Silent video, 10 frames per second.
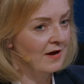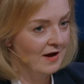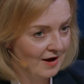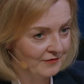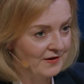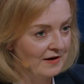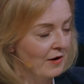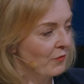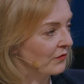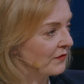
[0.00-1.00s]
I've said
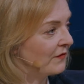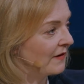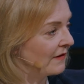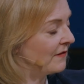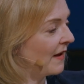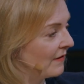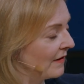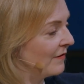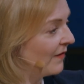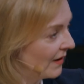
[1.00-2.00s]
I want to see us
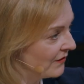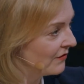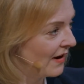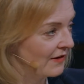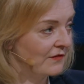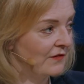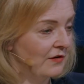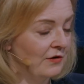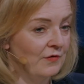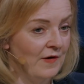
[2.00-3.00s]
sending fighter jets to
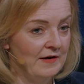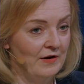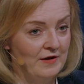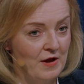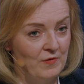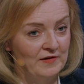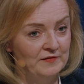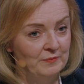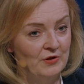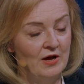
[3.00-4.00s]
Ukraine. I know we're
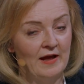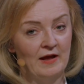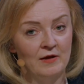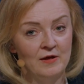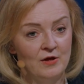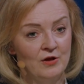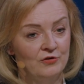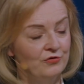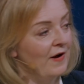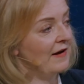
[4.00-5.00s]
supplying
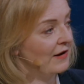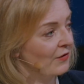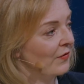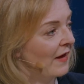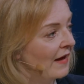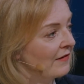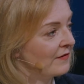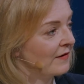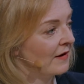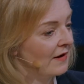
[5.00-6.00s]
training on that.